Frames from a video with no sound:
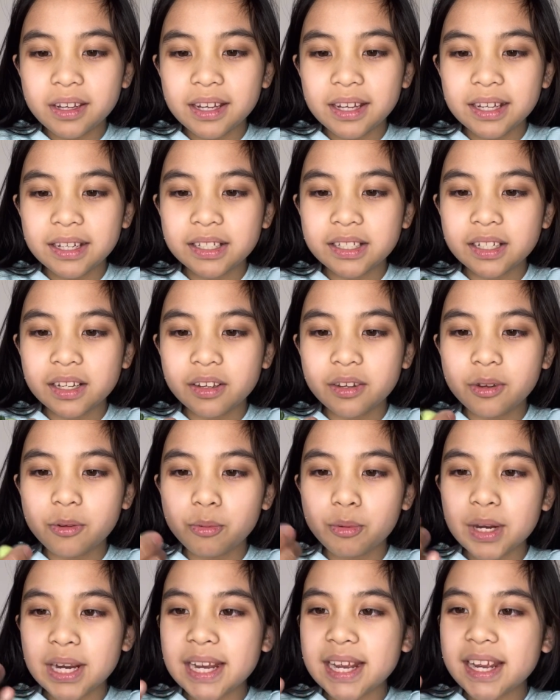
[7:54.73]
It's a
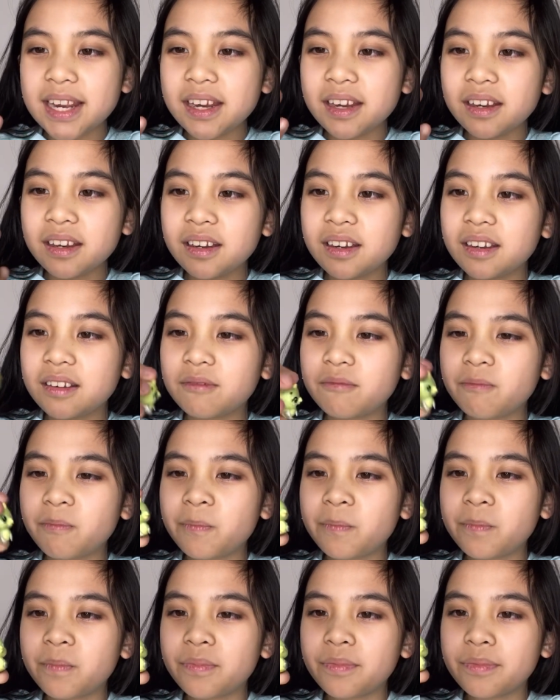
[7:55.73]
green
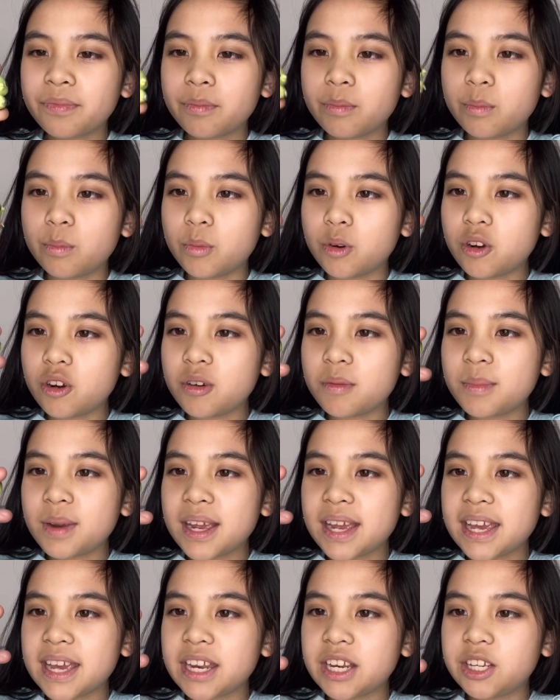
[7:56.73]

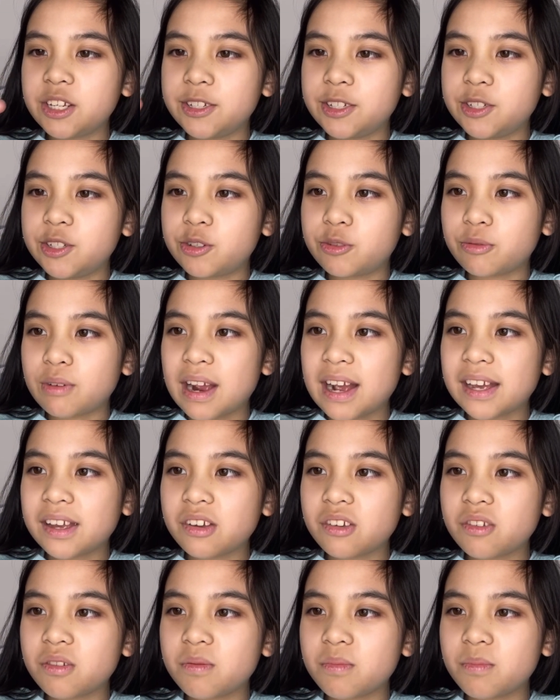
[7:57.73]
mermaid
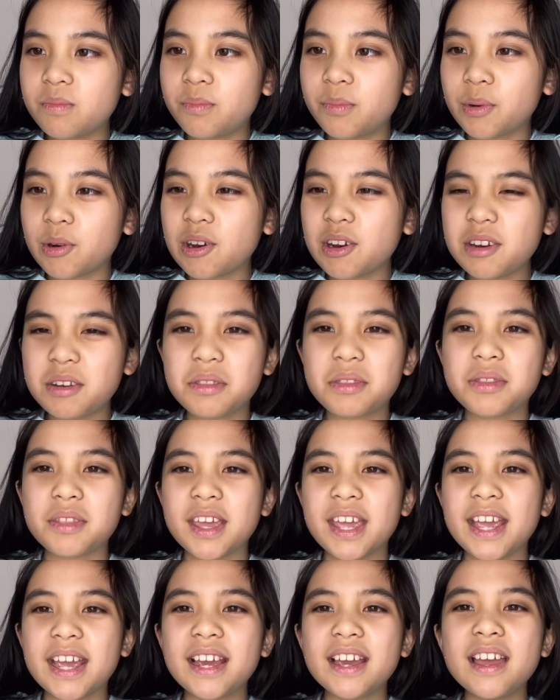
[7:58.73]
dragon bird
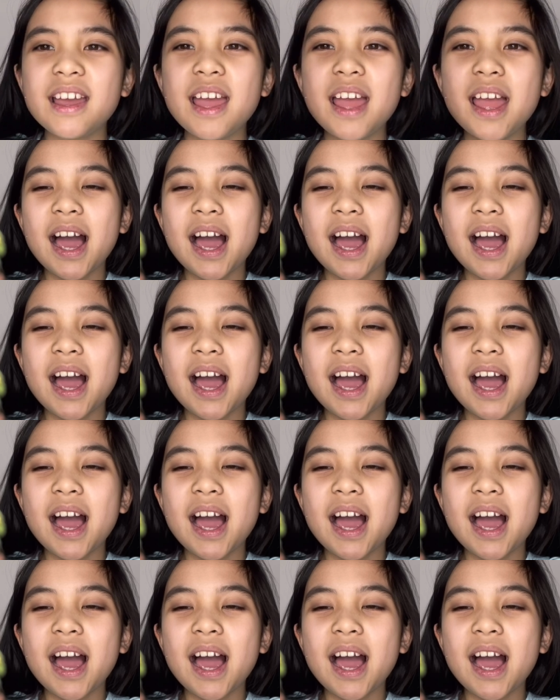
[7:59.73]
thing.